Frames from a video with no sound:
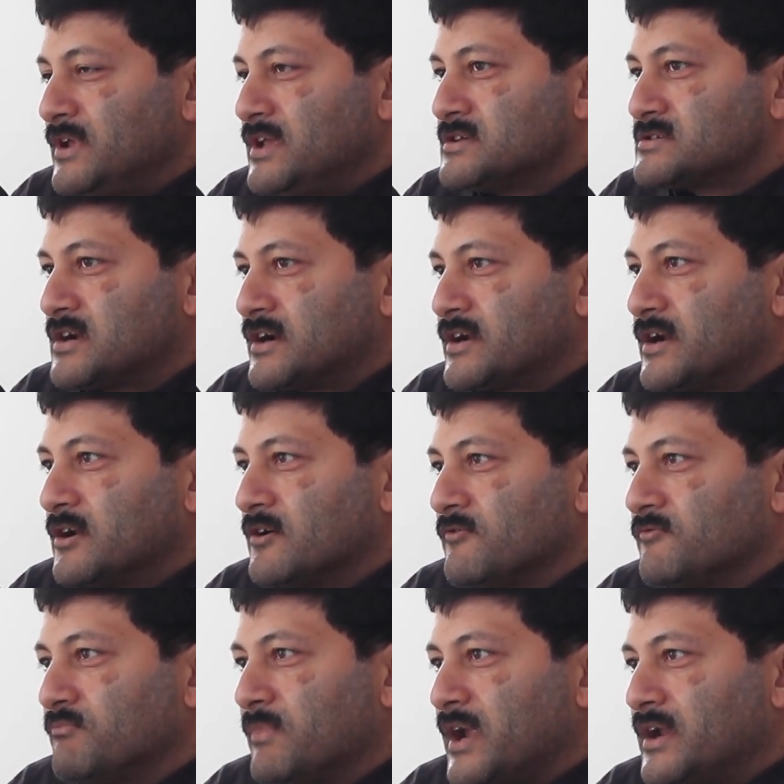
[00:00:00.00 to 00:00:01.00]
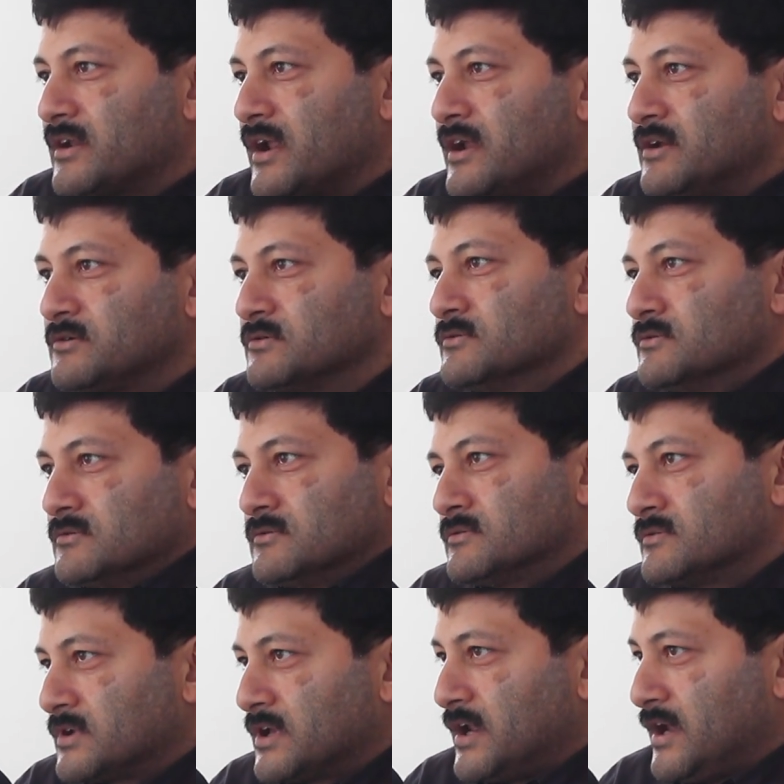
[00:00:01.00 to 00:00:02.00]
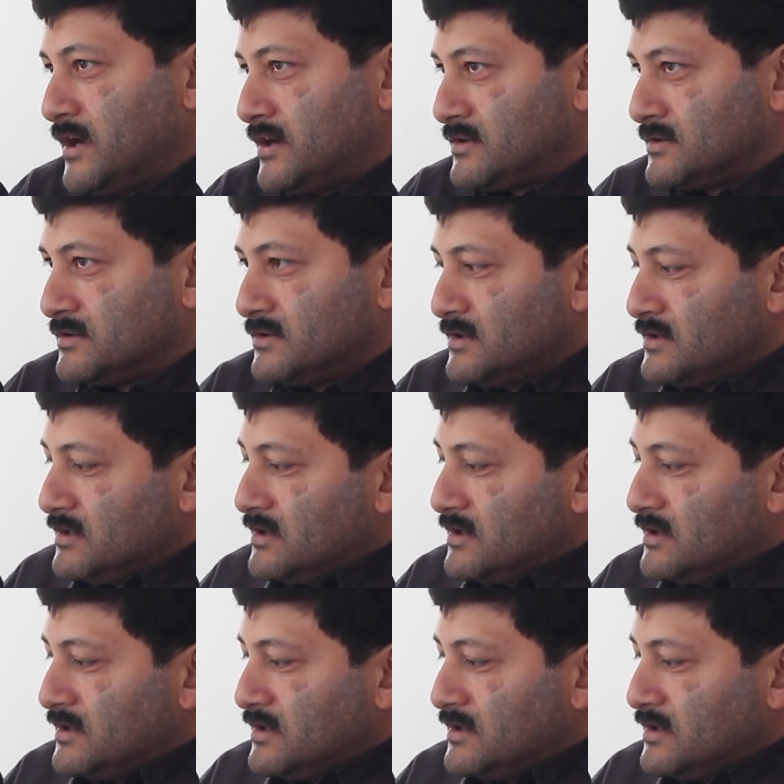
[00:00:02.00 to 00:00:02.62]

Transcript: we started off by trying to create